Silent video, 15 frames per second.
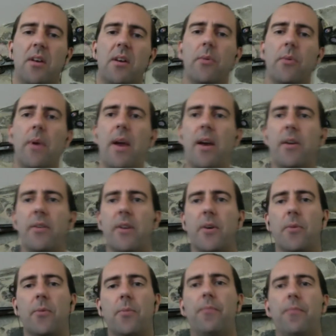around
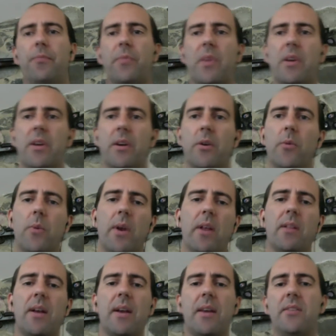1
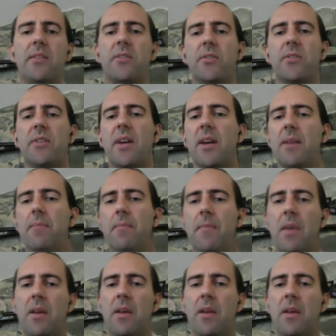o'clock Eastern Time,